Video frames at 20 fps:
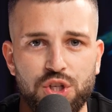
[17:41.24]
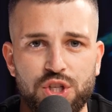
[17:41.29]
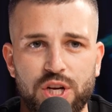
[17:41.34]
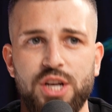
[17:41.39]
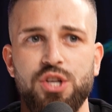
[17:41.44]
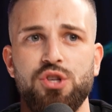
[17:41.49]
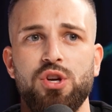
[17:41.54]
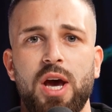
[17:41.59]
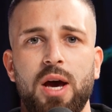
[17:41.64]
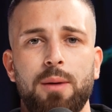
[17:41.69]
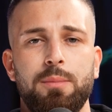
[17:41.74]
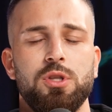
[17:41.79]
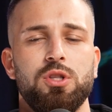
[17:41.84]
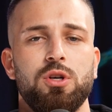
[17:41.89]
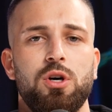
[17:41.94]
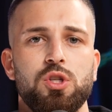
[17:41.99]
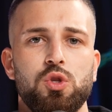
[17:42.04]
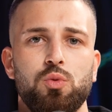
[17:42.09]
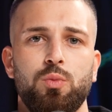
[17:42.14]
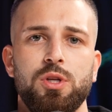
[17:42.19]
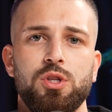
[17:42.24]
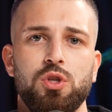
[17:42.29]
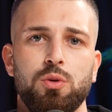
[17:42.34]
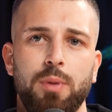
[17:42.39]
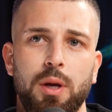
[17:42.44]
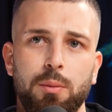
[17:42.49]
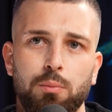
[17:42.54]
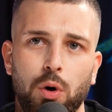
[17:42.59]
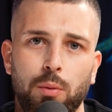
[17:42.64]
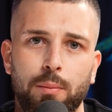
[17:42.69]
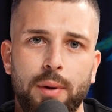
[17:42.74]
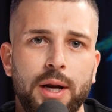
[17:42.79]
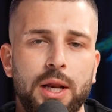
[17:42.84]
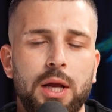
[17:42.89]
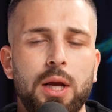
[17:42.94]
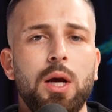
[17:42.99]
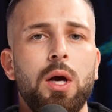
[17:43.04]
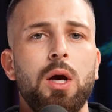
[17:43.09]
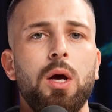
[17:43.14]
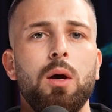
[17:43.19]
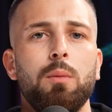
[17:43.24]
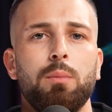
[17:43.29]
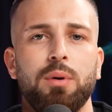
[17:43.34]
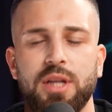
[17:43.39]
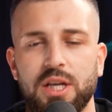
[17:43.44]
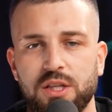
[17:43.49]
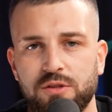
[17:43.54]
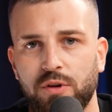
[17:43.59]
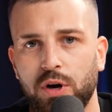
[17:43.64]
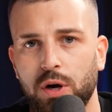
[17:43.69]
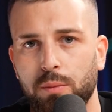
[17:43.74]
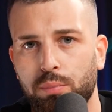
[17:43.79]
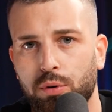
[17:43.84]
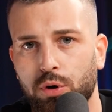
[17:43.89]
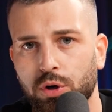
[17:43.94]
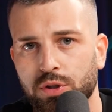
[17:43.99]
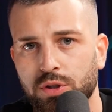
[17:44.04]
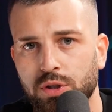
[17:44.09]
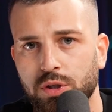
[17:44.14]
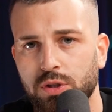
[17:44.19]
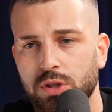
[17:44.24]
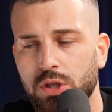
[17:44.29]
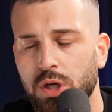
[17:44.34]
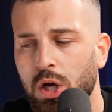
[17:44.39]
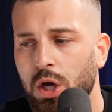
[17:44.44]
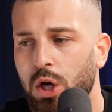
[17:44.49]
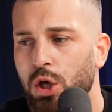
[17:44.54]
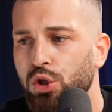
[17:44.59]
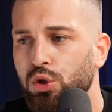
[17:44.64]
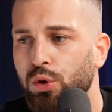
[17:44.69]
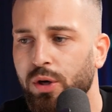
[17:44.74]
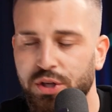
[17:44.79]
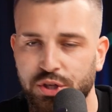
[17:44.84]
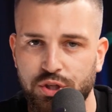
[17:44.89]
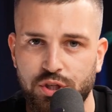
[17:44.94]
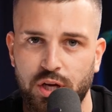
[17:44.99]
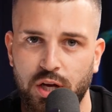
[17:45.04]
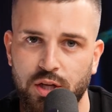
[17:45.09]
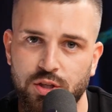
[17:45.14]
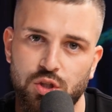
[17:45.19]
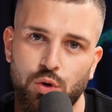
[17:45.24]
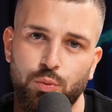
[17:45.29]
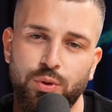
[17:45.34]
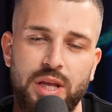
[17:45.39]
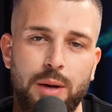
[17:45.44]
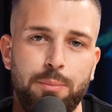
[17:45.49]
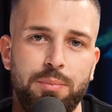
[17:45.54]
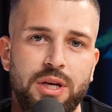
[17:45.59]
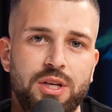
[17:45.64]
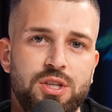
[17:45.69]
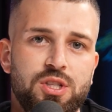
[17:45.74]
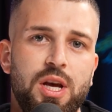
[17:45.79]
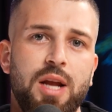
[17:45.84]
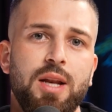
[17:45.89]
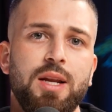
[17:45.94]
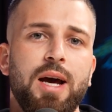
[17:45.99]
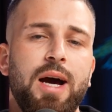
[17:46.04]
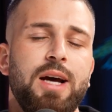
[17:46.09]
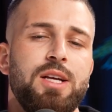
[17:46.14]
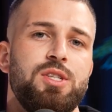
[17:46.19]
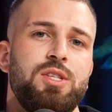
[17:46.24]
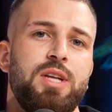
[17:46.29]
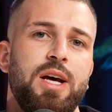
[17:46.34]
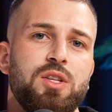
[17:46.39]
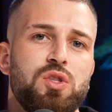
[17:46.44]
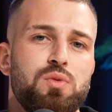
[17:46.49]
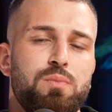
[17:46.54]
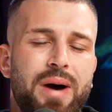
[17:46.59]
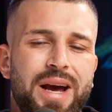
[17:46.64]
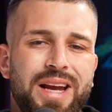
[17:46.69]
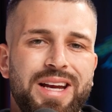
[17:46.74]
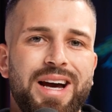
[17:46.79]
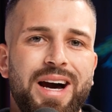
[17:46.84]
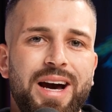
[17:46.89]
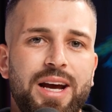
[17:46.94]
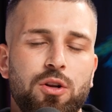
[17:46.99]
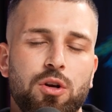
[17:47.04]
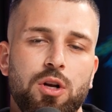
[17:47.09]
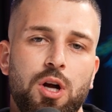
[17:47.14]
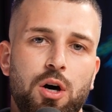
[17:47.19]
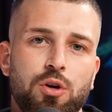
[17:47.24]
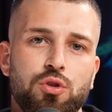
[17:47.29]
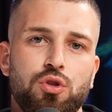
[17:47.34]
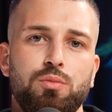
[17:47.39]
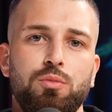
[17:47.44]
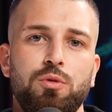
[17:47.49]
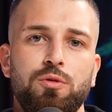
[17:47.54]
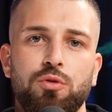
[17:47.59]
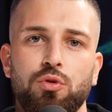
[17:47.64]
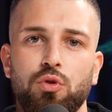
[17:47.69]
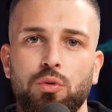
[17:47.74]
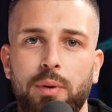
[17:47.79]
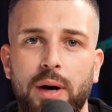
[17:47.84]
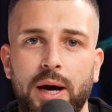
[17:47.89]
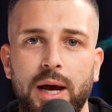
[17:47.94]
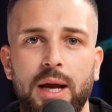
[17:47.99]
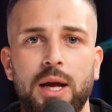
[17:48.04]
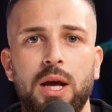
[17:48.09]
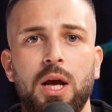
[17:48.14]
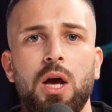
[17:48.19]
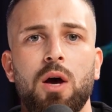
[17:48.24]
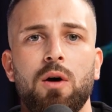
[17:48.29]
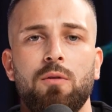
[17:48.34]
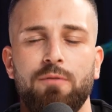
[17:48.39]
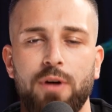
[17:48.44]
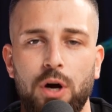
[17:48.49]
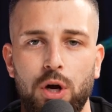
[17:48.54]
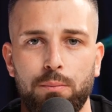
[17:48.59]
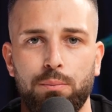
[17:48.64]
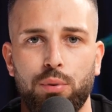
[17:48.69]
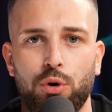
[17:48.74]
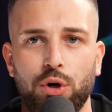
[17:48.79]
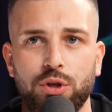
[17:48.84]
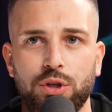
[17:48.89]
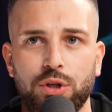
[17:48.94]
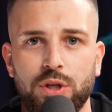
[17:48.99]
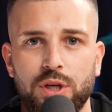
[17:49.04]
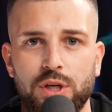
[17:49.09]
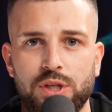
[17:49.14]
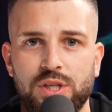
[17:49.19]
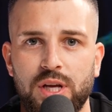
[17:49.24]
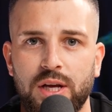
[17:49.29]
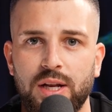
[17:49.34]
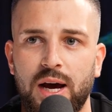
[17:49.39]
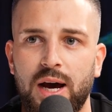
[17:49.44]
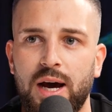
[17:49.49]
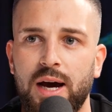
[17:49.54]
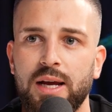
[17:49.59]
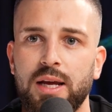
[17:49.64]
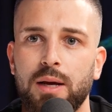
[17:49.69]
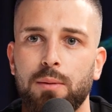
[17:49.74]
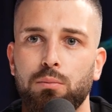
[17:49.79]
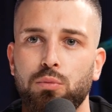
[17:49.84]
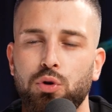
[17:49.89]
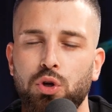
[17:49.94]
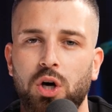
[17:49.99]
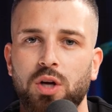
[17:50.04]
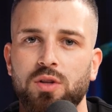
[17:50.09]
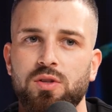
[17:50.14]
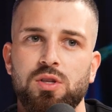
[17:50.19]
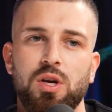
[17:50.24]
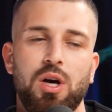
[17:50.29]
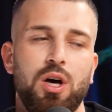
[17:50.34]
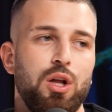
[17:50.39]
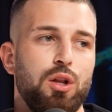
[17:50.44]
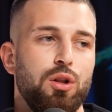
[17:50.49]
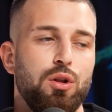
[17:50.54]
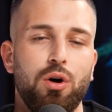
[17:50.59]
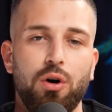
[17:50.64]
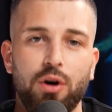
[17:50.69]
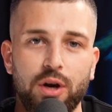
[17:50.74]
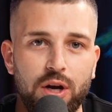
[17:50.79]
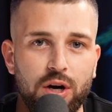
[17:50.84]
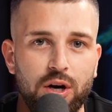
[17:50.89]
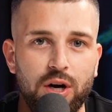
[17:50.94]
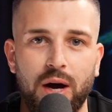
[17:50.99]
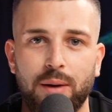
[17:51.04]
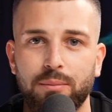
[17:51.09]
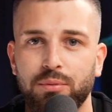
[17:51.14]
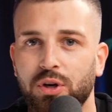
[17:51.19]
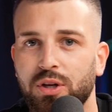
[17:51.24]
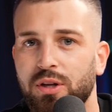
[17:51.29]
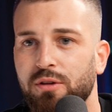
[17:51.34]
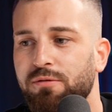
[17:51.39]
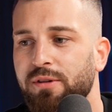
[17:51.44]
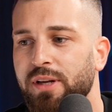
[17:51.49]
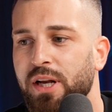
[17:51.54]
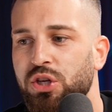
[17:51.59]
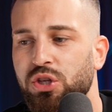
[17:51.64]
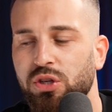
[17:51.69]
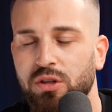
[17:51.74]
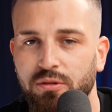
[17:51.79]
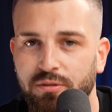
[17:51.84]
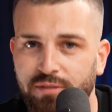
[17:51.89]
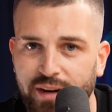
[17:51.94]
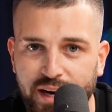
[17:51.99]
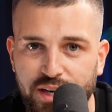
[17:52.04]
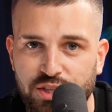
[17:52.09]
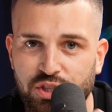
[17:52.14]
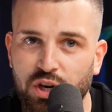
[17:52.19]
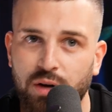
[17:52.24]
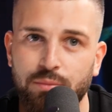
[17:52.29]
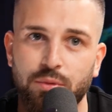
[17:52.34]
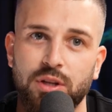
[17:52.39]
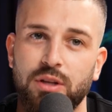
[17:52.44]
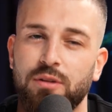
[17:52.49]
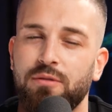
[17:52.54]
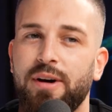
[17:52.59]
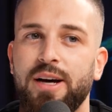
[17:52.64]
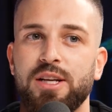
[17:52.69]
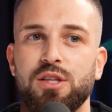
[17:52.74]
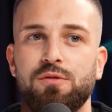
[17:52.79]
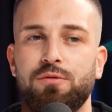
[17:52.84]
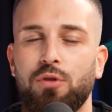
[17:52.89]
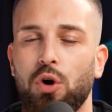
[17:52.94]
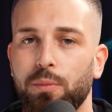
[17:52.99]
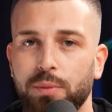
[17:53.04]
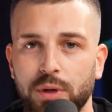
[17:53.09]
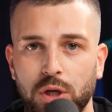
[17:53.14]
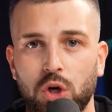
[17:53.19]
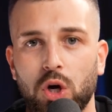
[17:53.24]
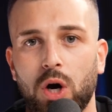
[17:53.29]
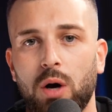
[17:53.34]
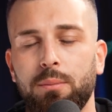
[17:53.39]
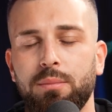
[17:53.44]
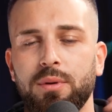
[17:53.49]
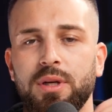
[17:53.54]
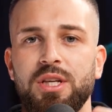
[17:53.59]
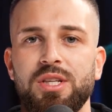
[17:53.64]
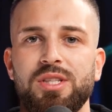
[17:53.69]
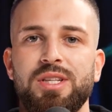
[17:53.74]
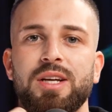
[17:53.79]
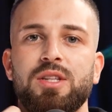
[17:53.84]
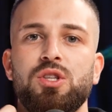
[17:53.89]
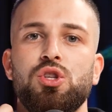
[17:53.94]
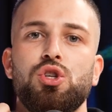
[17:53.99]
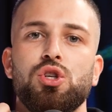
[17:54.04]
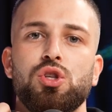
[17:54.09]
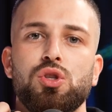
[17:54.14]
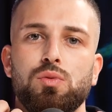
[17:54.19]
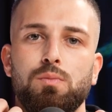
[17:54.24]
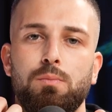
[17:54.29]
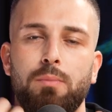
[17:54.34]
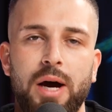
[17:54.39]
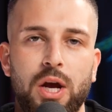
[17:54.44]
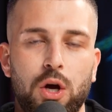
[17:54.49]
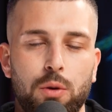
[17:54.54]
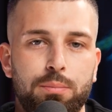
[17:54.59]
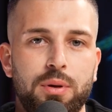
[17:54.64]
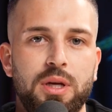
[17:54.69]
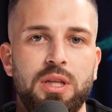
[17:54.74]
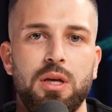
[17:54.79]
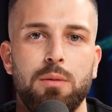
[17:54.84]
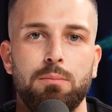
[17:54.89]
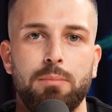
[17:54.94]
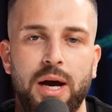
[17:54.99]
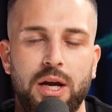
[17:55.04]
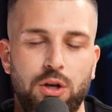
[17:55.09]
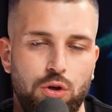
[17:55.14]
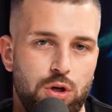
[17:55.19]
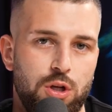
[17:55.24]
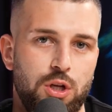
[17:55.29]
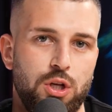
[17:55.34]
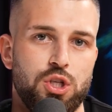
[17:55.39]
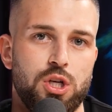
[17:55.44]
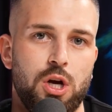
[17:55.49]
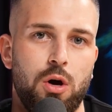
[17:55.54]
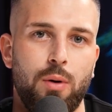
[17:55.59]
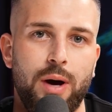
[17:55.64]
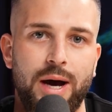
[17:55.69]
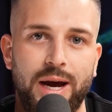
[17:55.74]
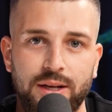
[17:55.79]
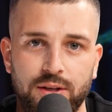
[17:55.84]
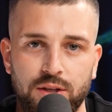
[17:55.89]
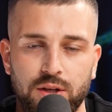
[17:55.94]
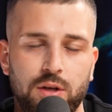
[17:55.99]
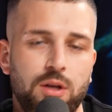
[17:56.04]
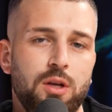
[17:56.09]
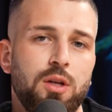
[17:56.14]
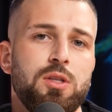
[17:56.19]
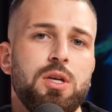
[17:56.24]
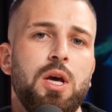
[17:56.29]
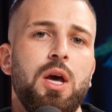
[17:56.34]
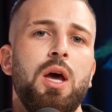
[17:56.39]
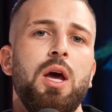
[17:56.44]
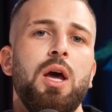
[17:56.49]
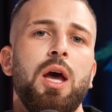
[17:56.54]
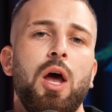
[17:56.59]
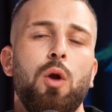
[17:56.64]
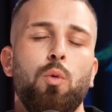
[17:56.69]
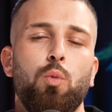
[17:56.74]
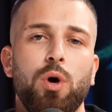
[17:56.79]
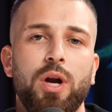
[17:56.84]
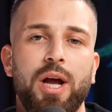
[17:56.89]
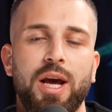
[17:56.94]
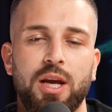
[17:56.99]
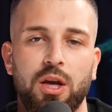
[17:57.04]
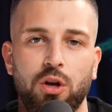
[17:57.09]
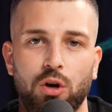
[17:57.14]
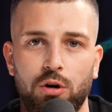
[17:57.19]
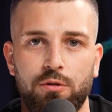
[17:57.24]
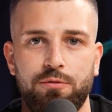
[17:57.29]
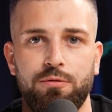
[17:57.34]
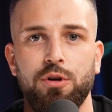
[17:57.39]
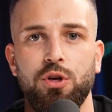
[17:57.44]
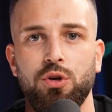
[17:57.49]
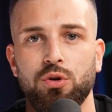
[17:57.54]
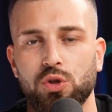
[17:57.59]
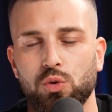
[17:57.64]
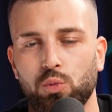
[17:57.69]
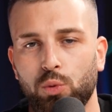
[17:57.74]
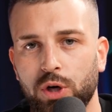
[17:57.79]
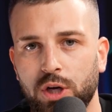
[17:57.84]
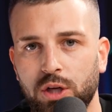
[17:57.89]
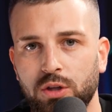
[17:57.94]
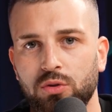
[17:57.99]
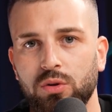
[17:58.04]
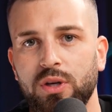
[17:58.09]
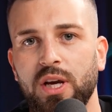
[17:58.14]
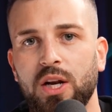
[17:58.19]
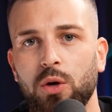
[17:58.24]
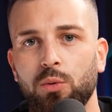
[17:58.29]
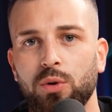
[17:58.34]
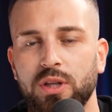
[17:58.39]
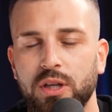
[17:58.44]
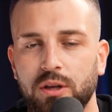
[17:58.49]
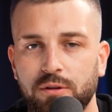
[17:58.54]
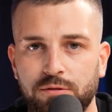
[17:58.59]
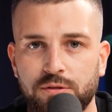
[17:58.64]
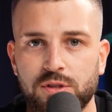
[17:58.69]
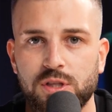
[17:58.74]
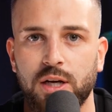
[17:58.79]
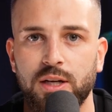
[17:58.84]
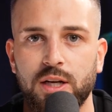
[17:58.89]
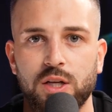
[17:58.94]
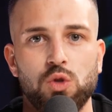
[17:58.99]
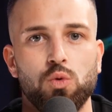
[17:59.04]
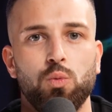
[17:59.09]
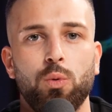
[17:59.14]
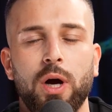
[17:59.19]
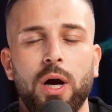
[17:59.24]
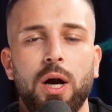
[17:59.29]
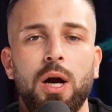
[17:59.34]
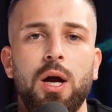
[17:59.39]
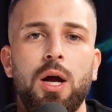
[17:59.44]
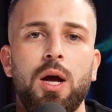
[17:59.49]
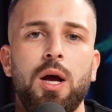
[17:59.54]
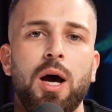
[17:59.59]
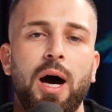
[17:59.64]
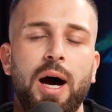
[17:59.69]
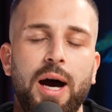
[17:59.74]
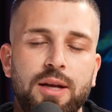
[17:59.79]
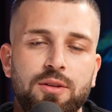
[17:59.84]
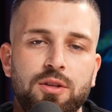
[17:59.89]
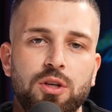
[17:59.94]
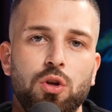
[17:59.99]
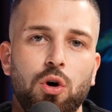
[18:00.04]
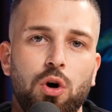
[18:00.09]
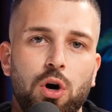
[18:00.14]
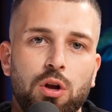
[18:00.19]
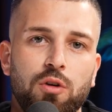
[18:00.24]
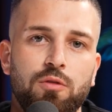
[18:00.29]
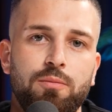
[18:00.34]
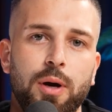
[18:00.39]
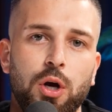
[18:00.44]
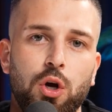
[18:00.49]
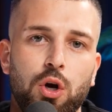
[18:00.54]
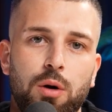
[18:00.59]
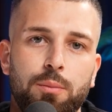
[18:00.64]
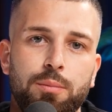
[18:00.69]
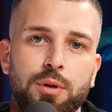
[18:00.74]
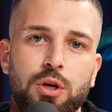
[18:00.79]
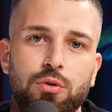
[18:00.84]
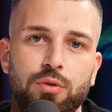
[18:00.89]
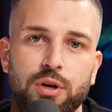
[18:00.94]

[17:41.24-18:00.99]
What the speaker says: change your habits also once you make more money. But that's very important to understand. So with that being said, guys, that's my guide on how to move to Dubai. Very important is that I am not a lawyer, I'm not a financial advisor, I'm not an advisor for opening companies. That's just my opinion, my knowledge, how I did it. And what I can offer you is working together with e.t.c. That's where I did all of my company